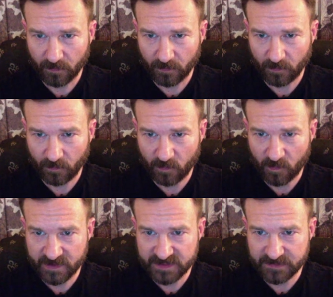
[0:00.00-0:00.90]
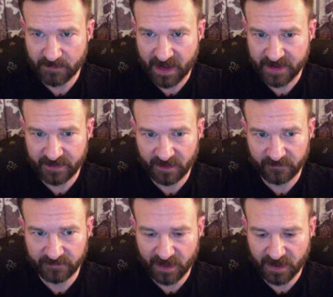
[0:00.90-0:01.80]
Once my
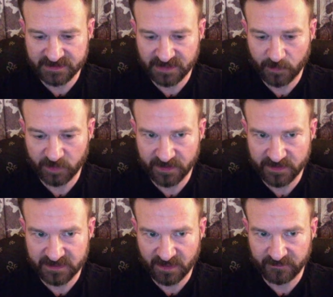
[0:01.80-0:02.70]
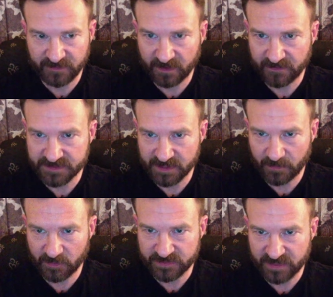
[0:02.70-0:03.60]
Dove locks up with those Love Doves, I'm
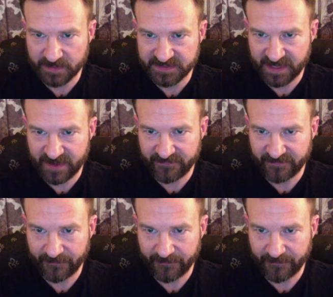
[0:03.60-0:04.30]
going to drop Zeph.